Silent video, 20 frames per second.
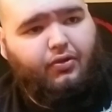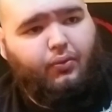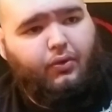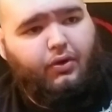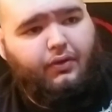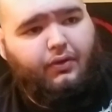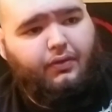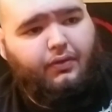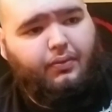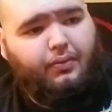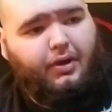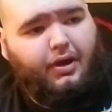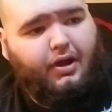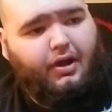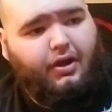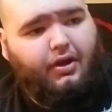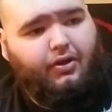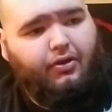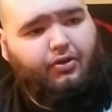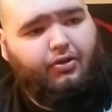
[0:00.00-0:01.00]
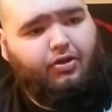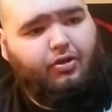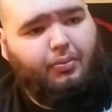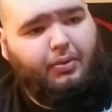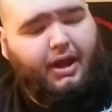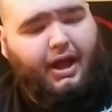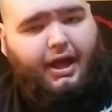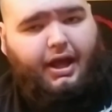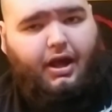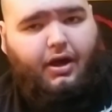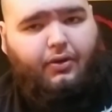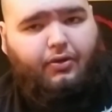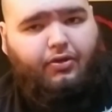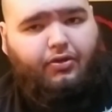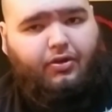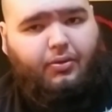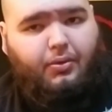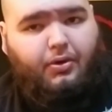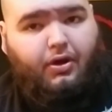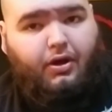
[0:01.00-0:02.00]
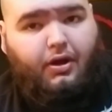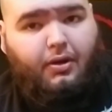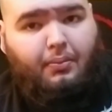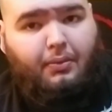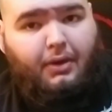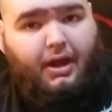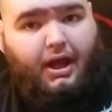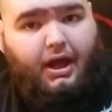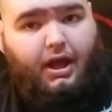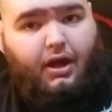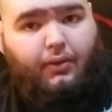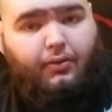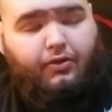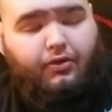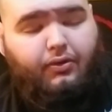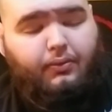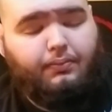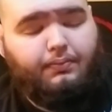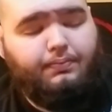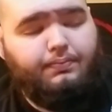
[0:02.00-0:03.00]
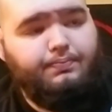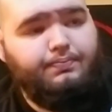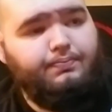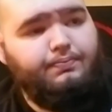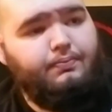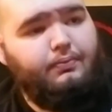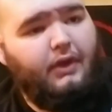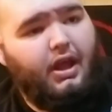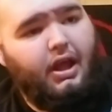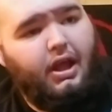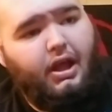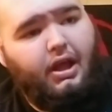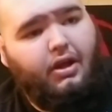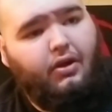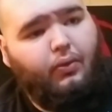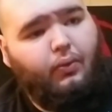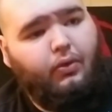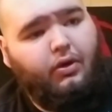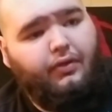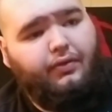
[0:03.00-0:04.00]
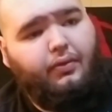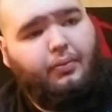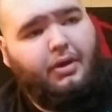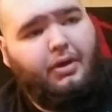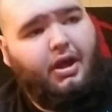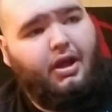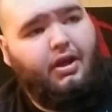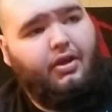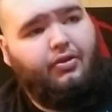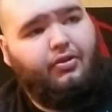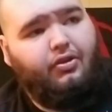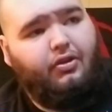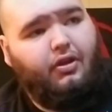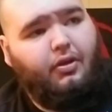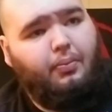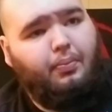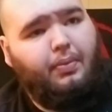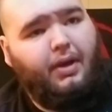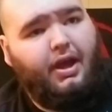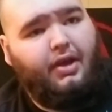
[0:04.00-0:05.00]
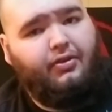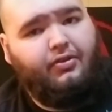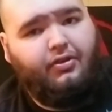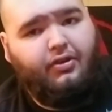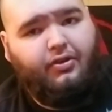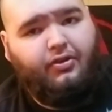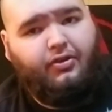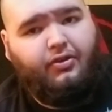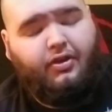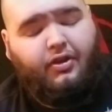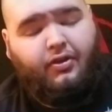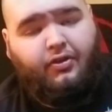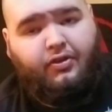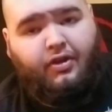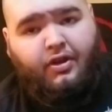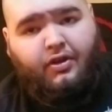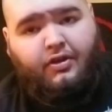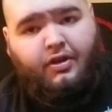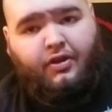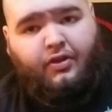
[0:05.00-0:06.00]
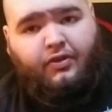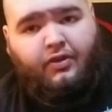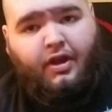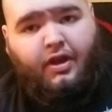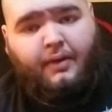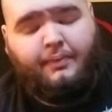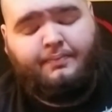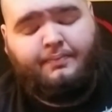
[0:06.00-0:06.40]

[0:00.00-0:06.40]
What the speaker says: One of them has the blackouts, Seymour Duncan blackouts, and one of them has the Pegasus and Sentient set.